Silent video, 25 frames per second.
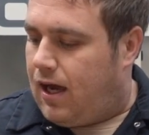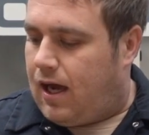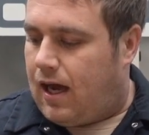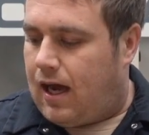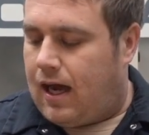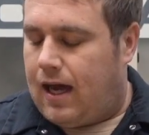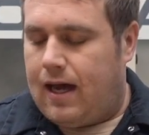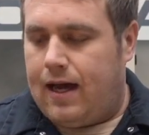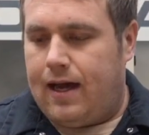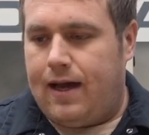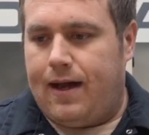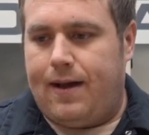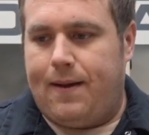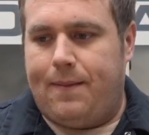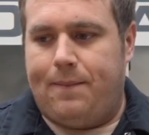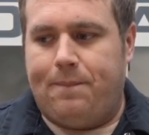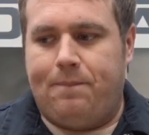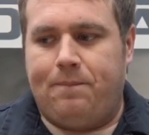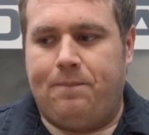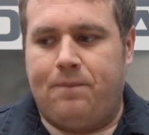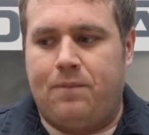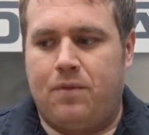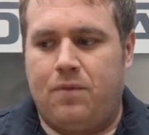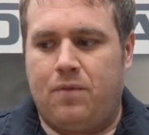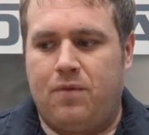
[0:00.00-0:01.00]

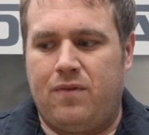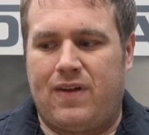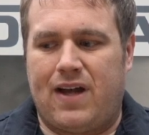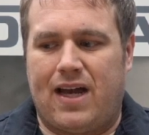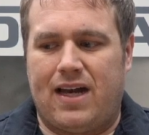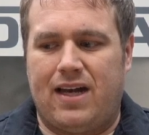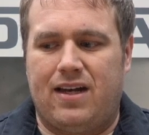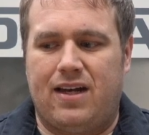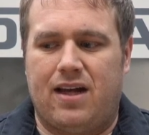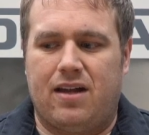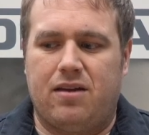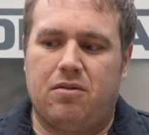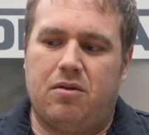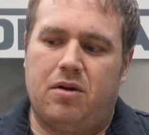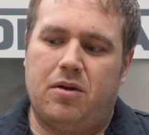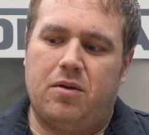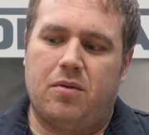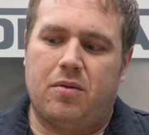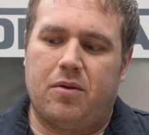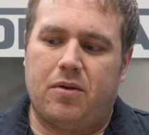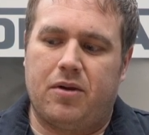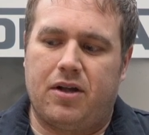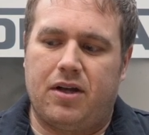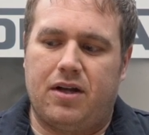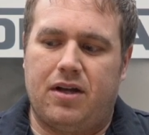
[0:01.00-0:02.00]
We've got another one
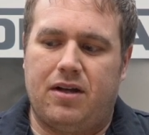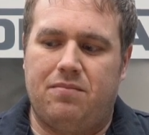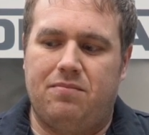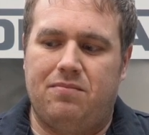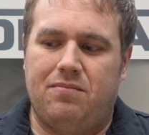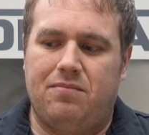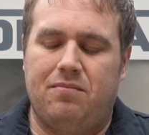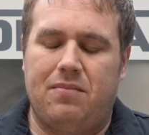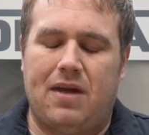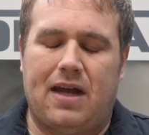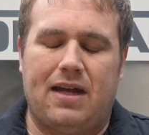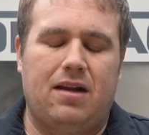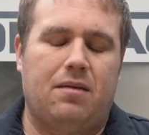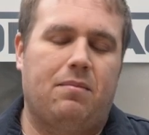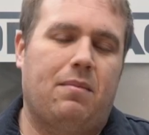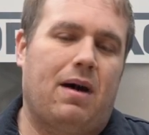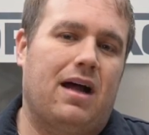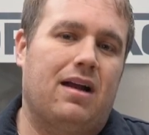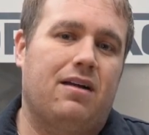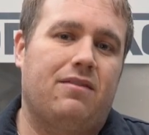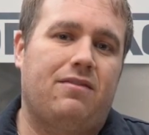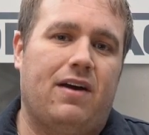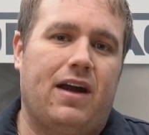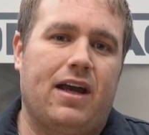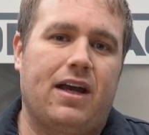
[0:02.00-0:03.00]
where we're going to end up
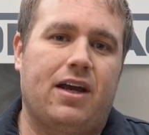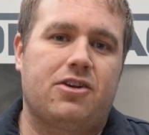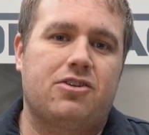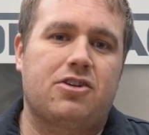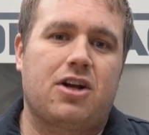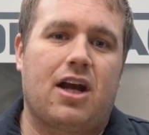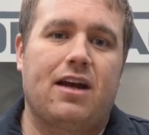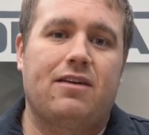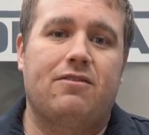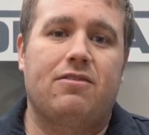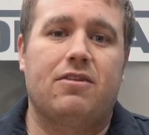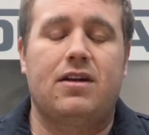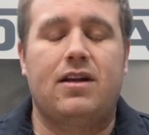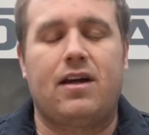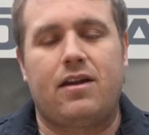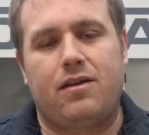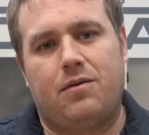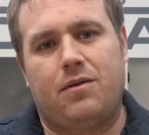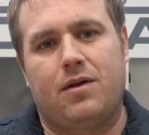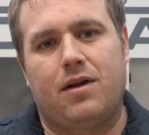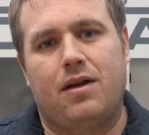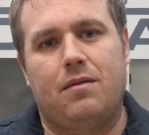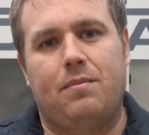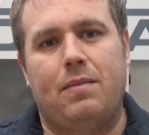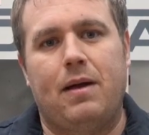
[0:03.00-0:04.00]
modifying a trike for another
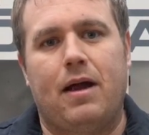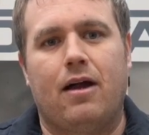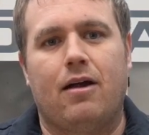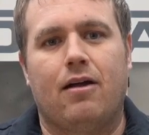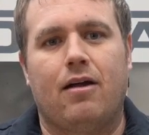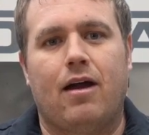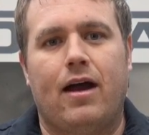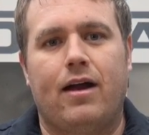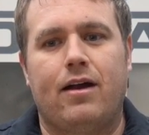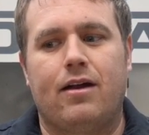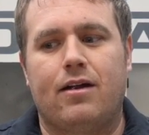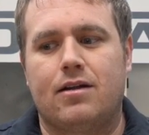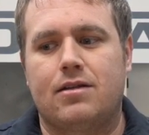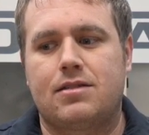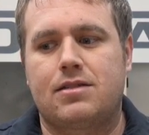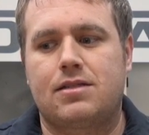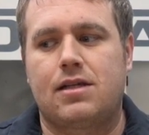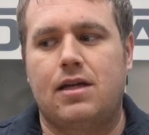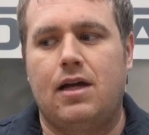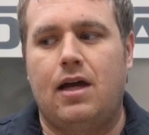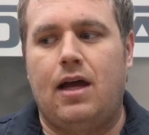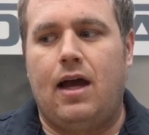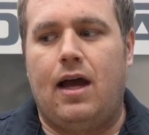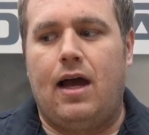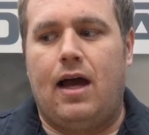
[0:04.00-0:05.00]
one of the para riders.
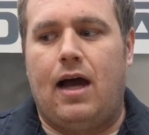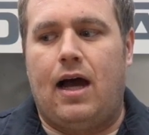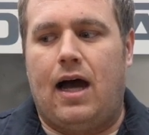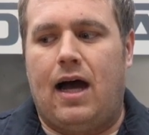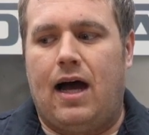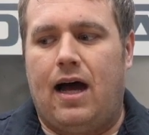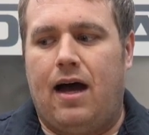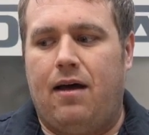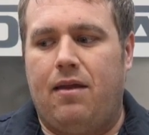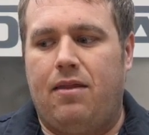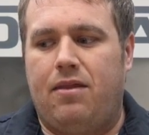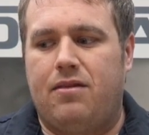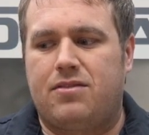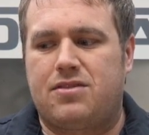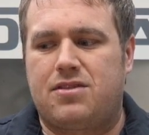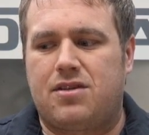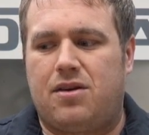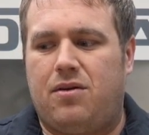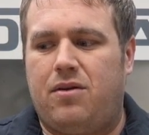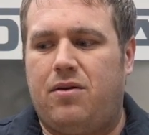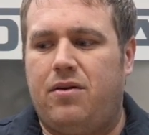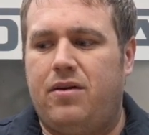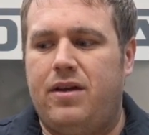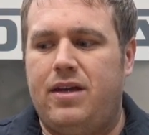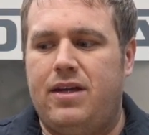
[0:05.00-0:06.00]
There's
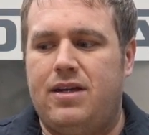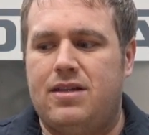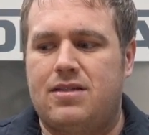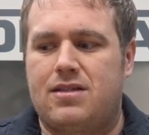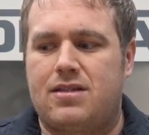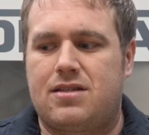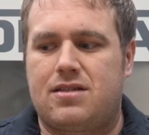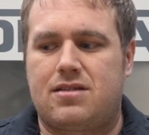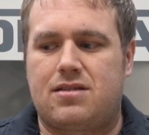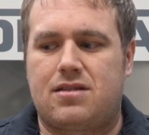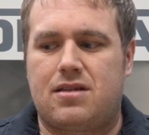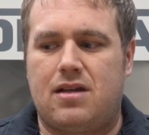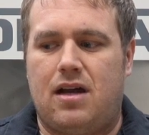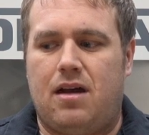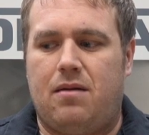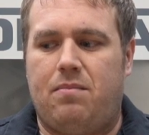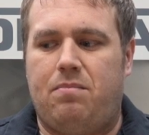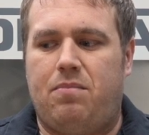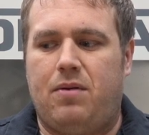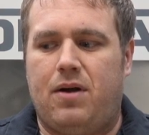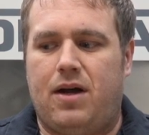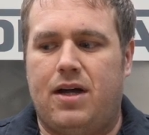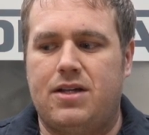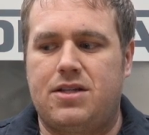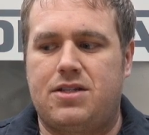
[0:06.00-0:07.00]
always a
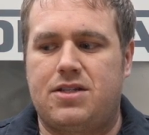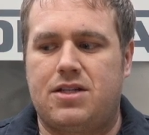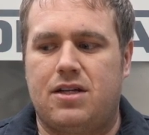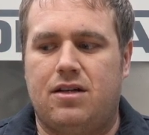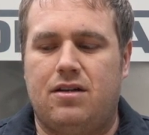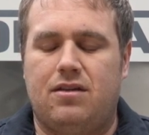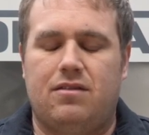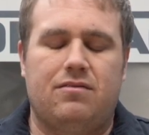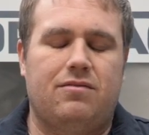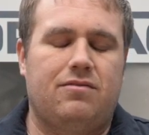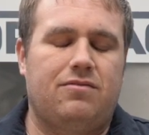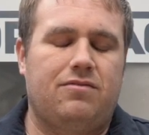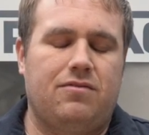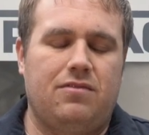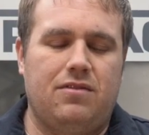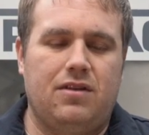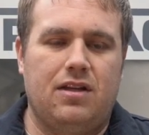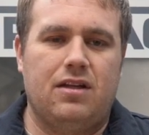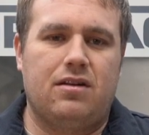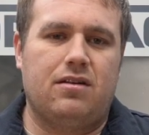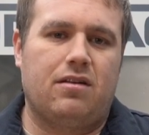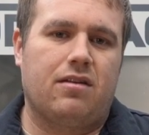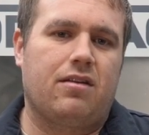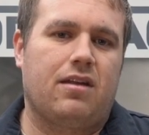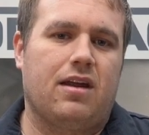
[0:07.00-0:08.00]
bunch of
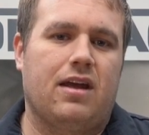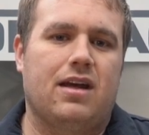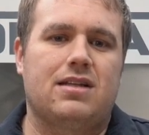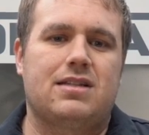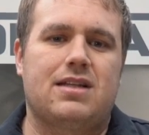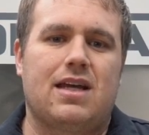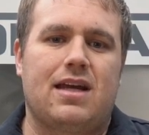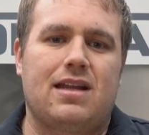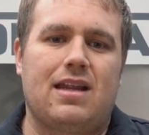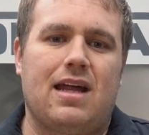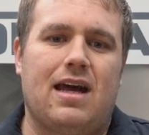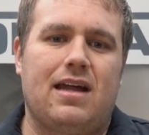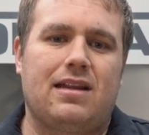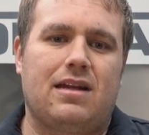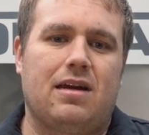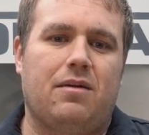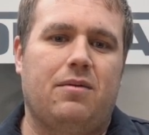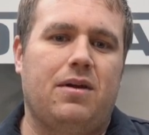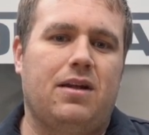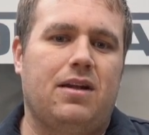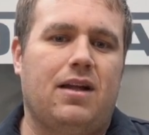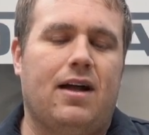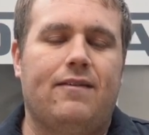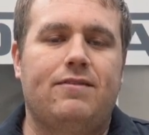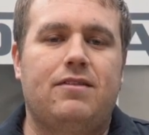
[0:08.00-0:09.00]
little things like that that
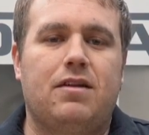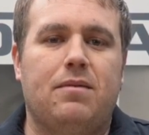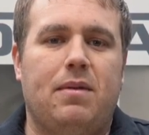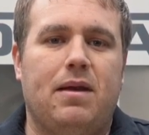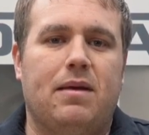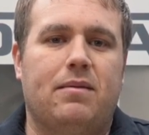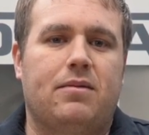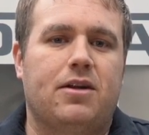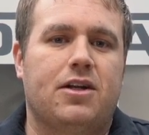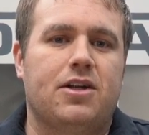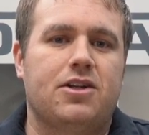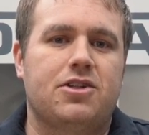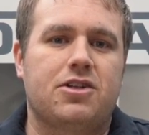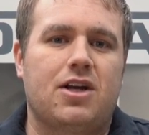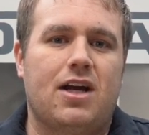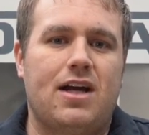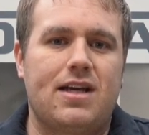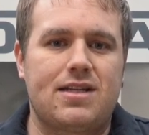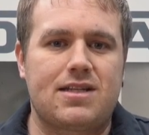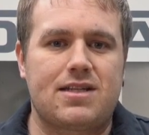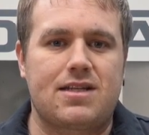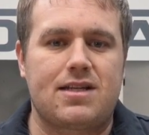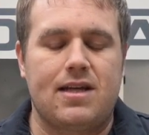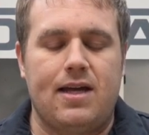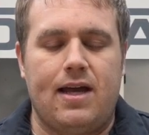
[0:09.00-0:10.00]
we love to be able to
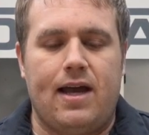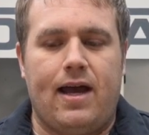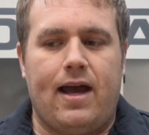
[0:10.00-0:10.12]
address.